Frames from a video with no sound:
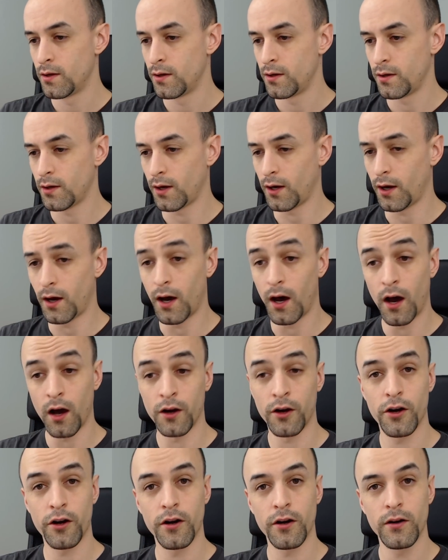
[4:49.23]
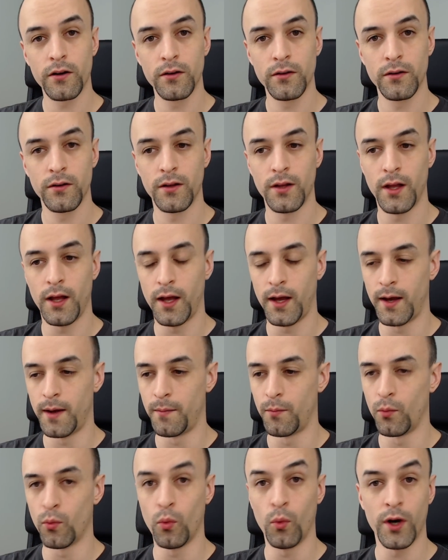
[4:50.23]
hunger,
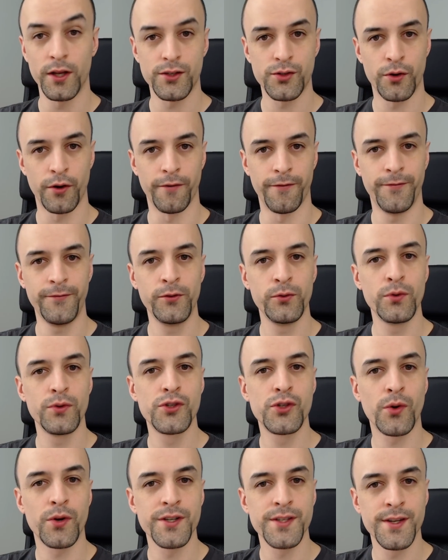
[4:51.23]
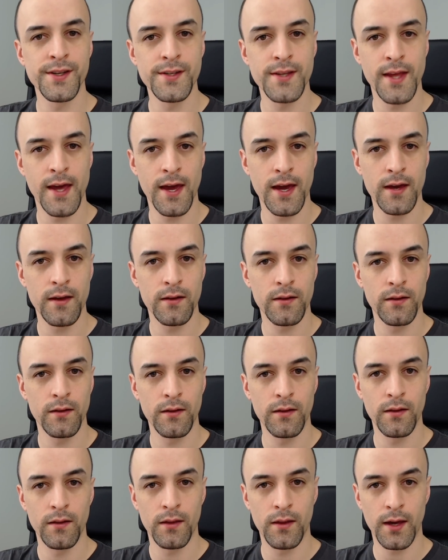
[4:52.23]
what sort of food sources
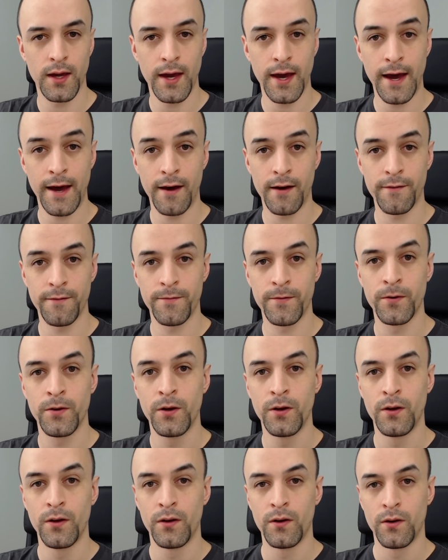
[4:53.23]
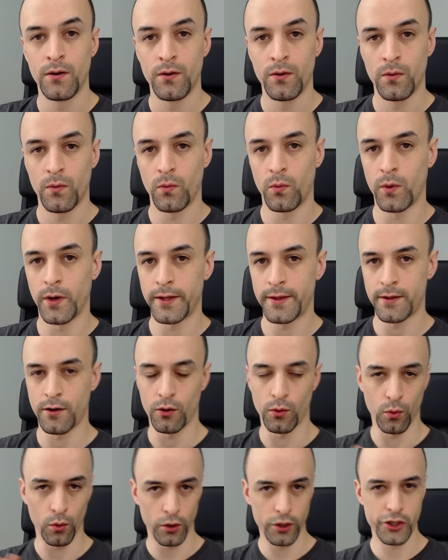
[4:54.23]
they have, what their
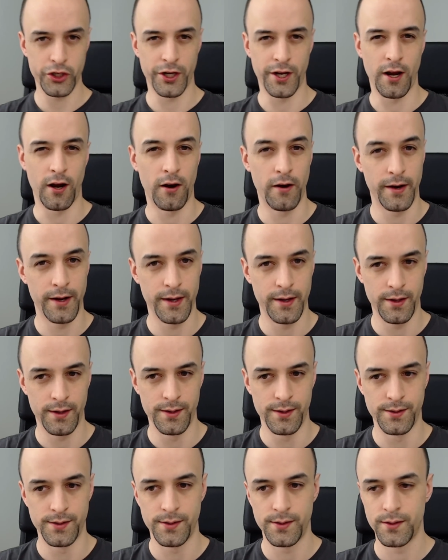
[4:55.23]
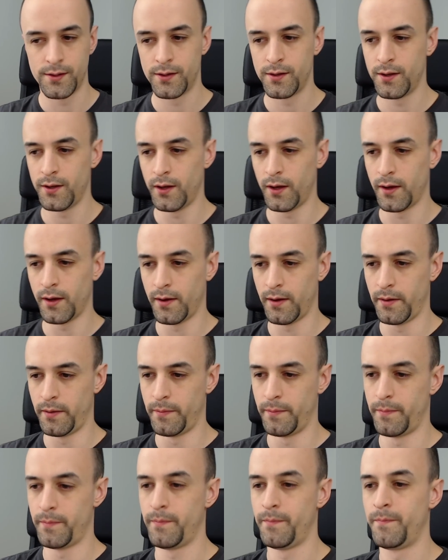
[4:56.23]
origin area is,
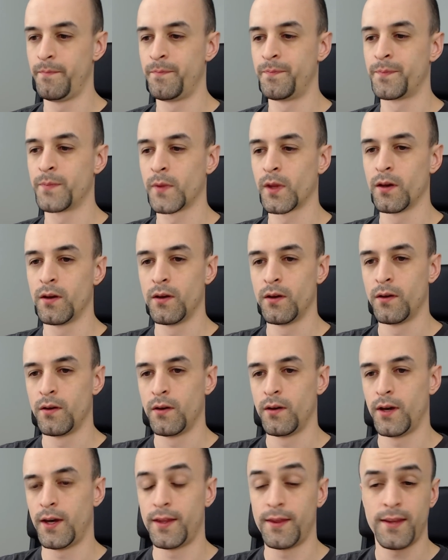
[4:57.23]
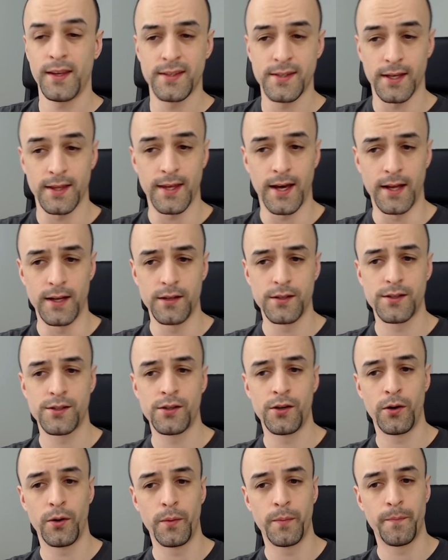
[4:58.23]
and things like that.
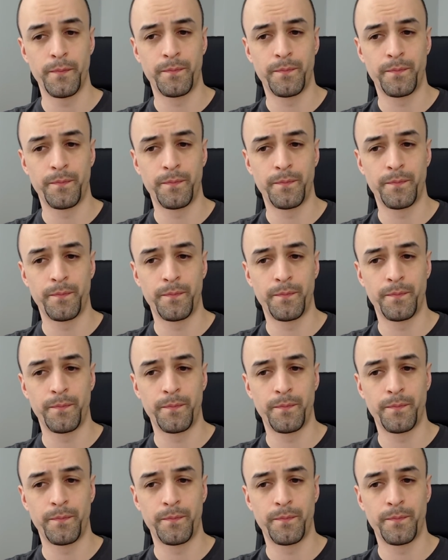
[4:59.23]
So